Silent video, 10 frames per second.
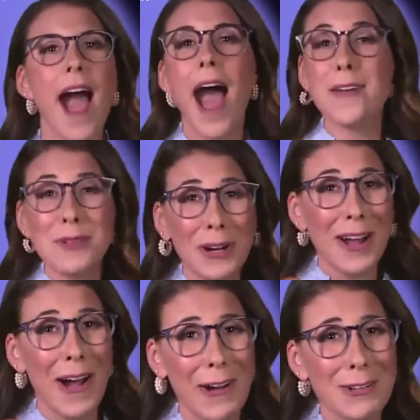I'm your
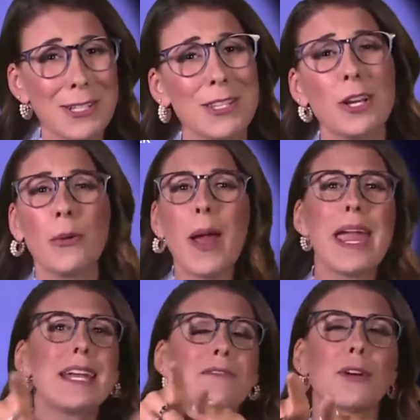host, the
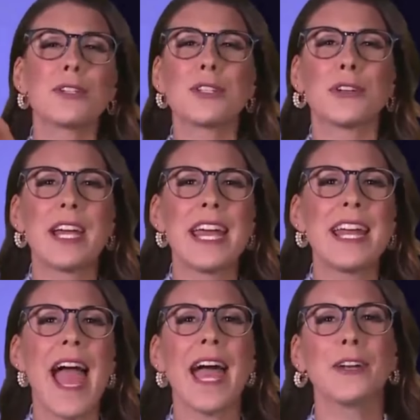queen of your screen,
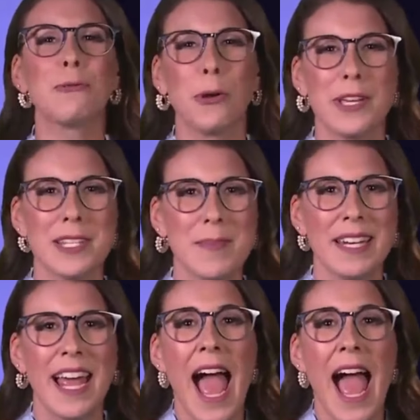Anna Roisman.